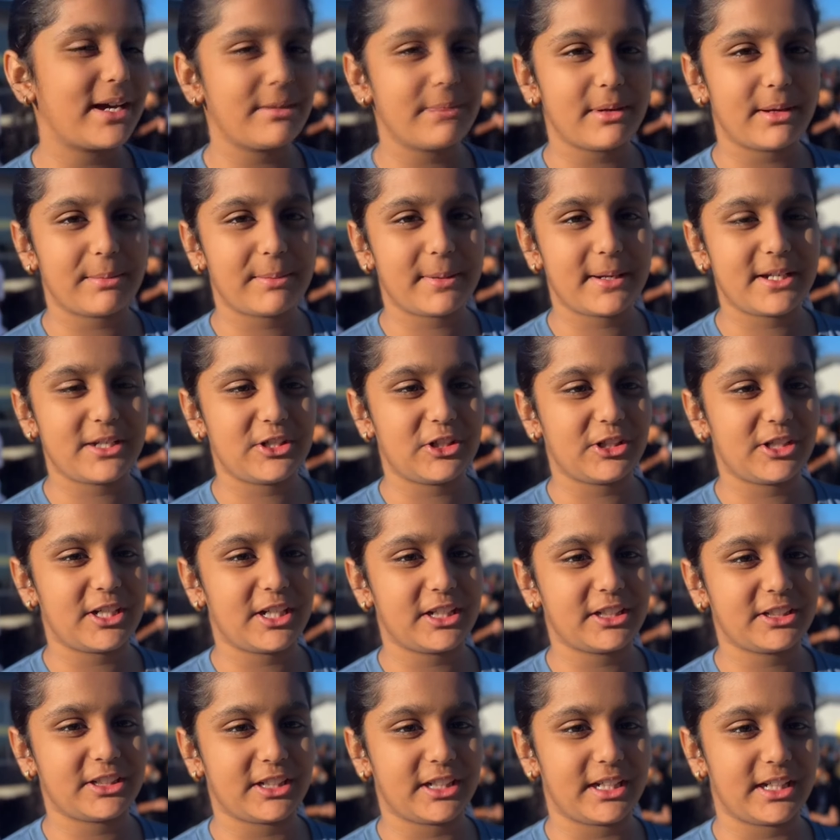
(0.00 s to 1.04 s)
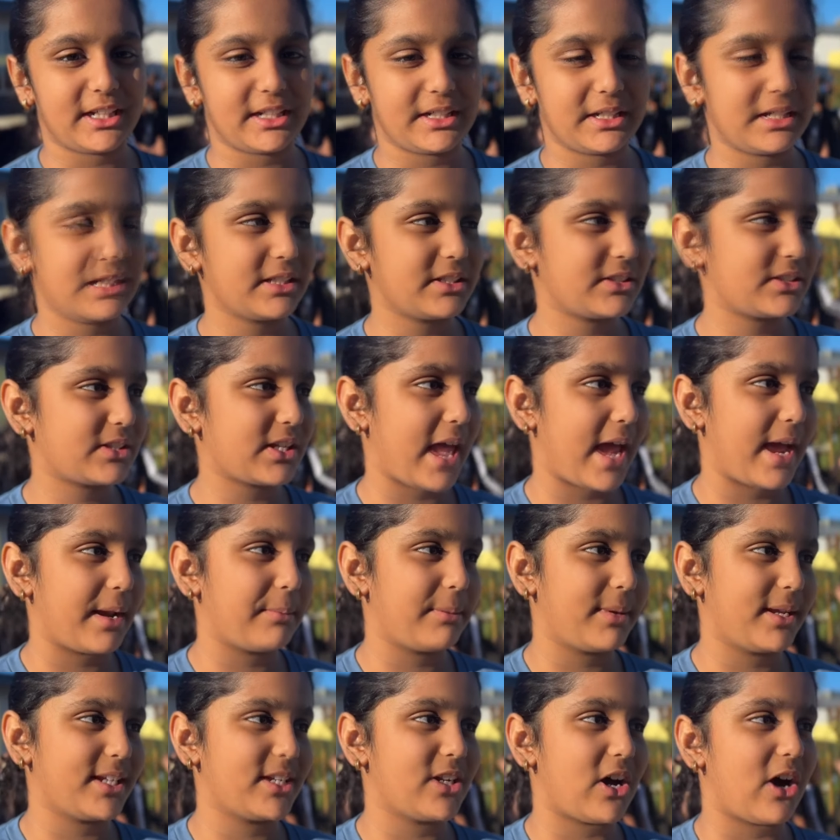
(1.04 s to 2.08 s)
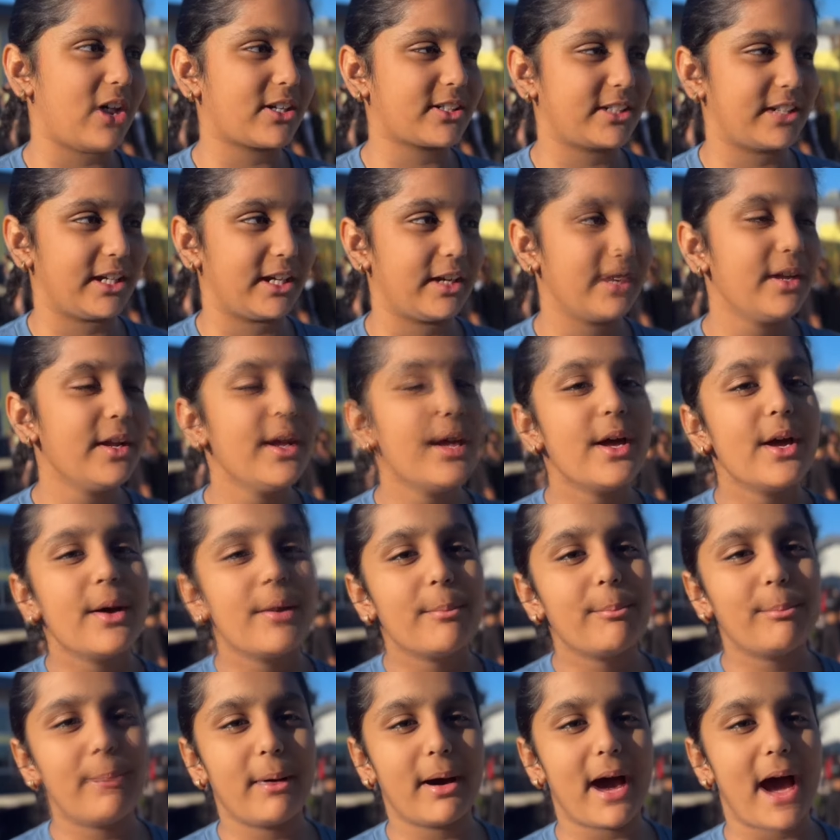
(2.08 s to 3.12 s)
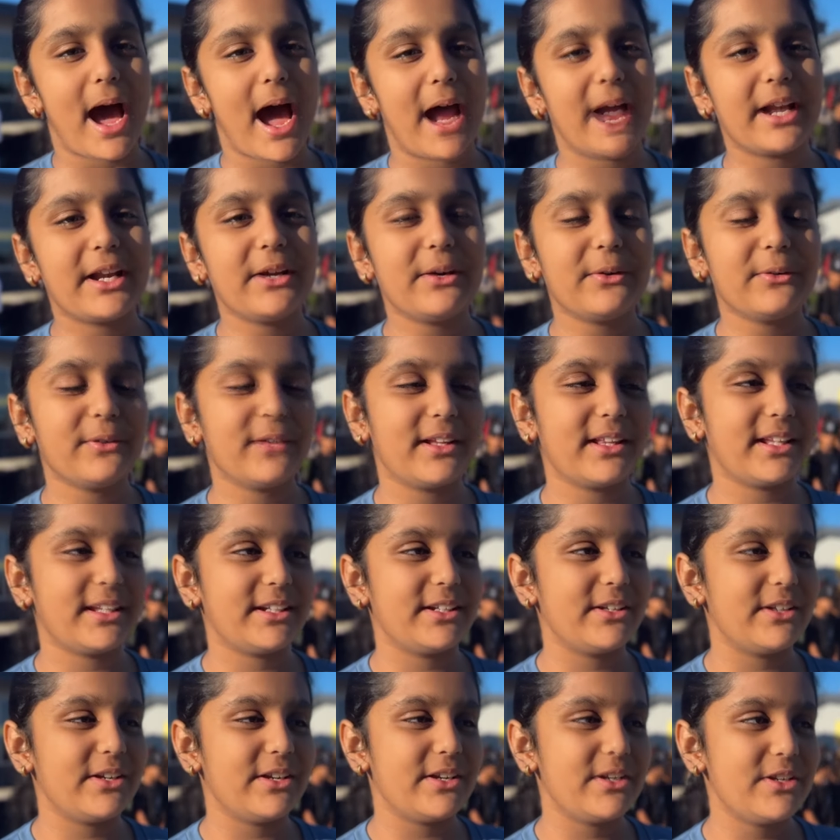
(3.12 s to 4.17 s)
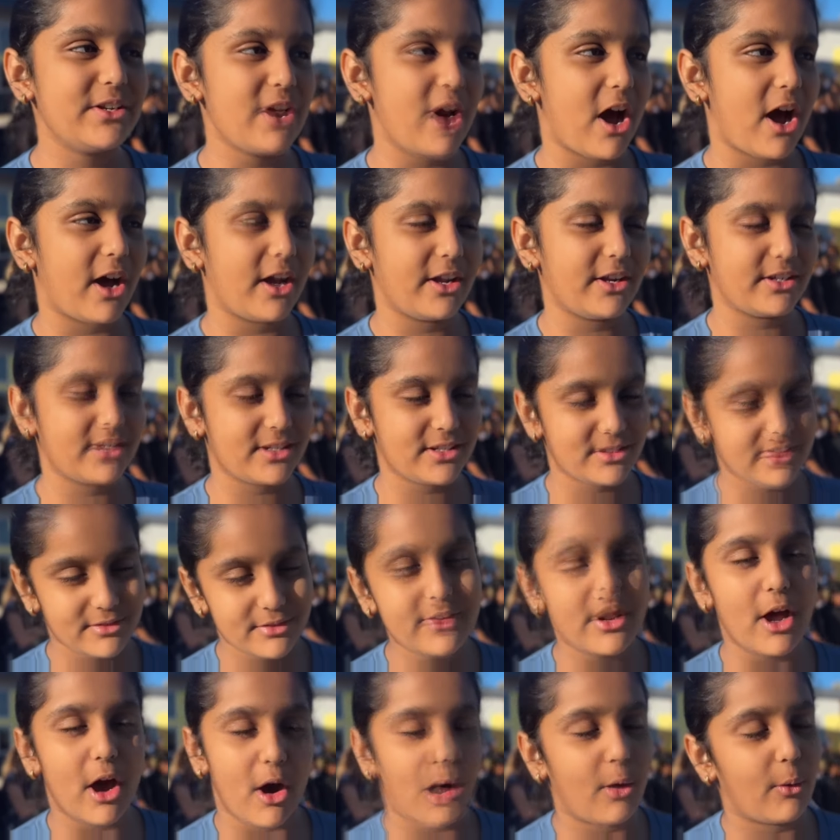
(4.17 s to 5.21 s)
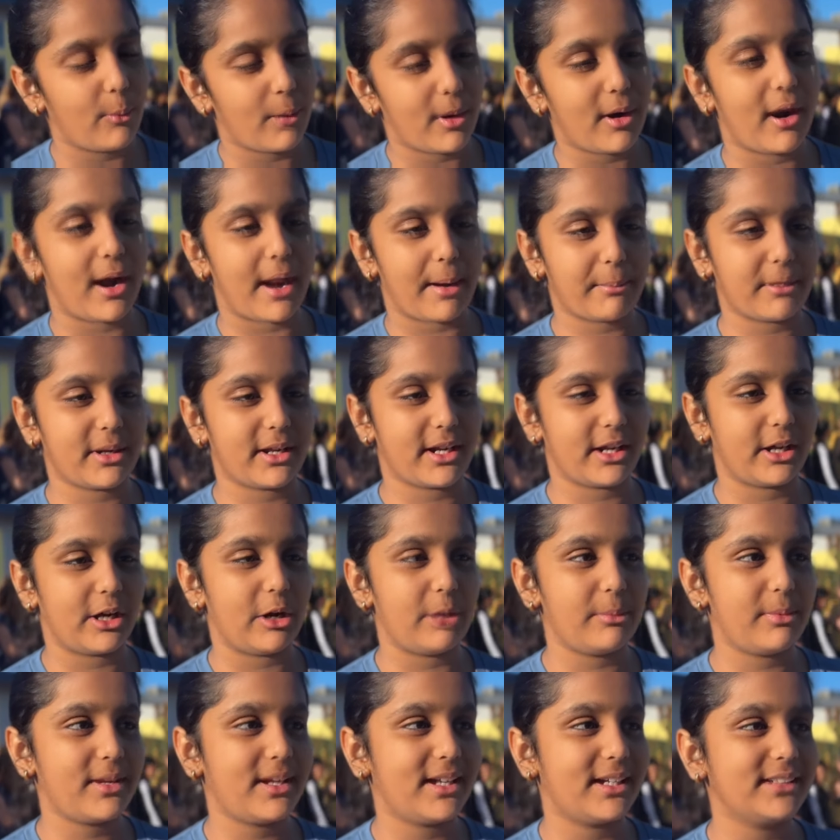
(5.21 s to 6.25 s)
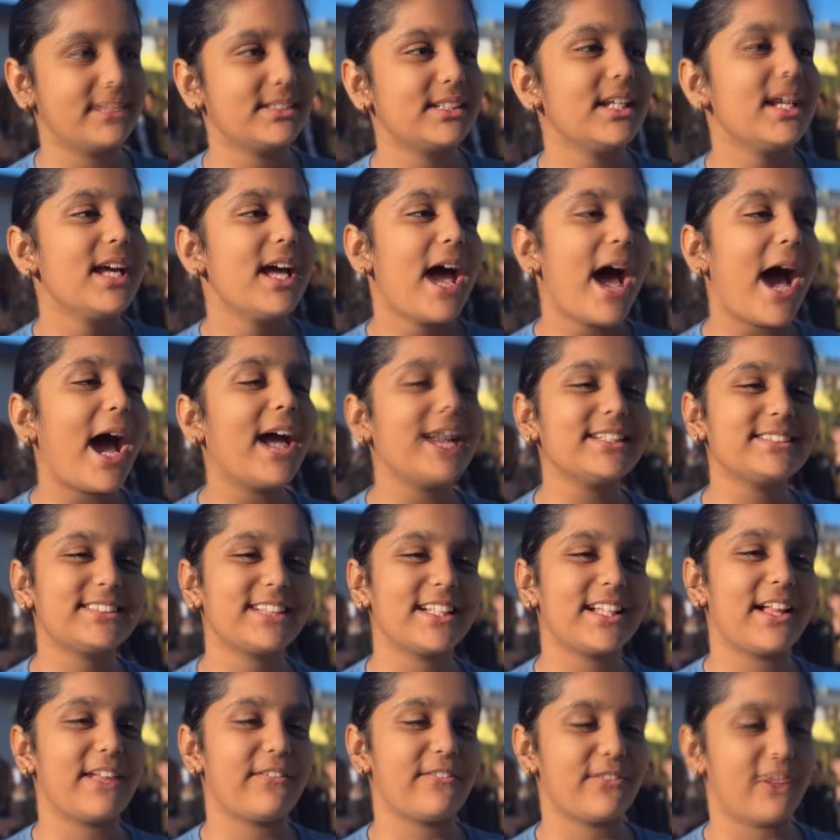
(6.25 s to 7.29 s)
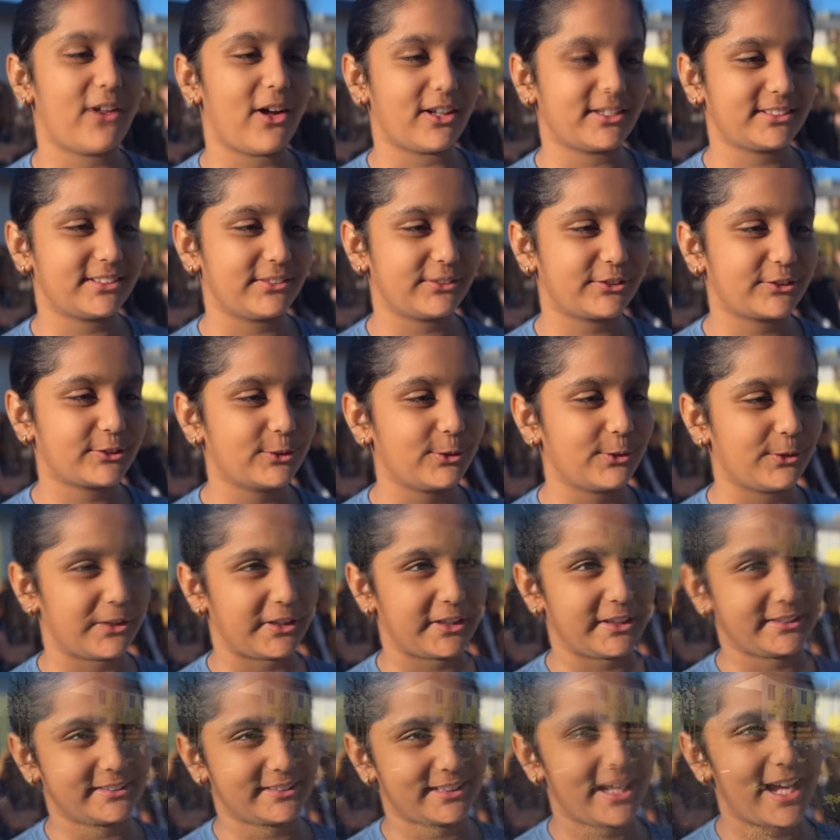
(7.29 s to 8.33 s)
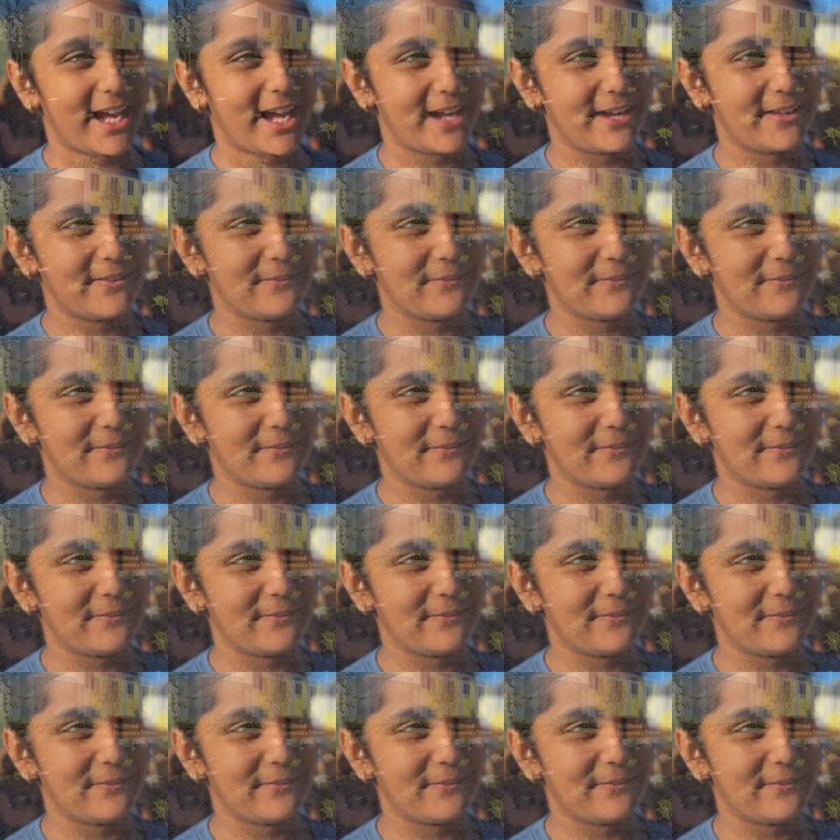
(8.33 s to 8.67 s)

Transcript: a pediatrician and be a doctor. But I don't really not know where I'm going to go because I still have lots of school years ahead of